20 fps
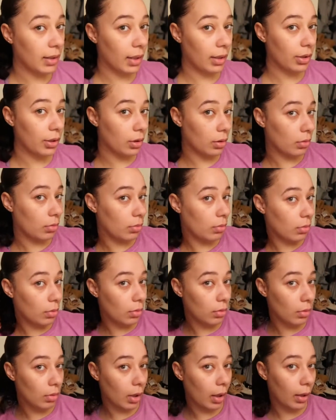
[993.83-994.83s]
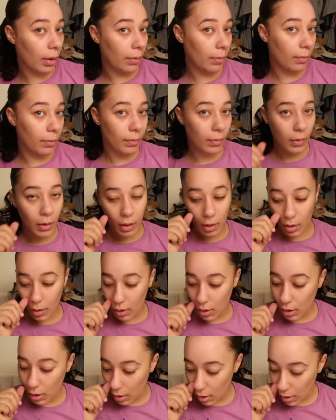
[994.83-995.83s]
section, okay?
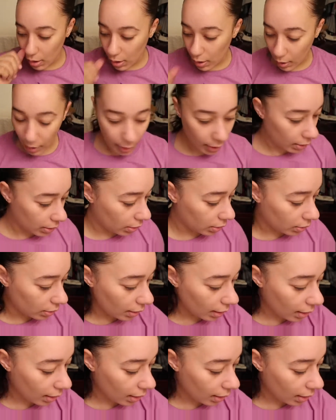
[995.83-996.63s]
Alright, so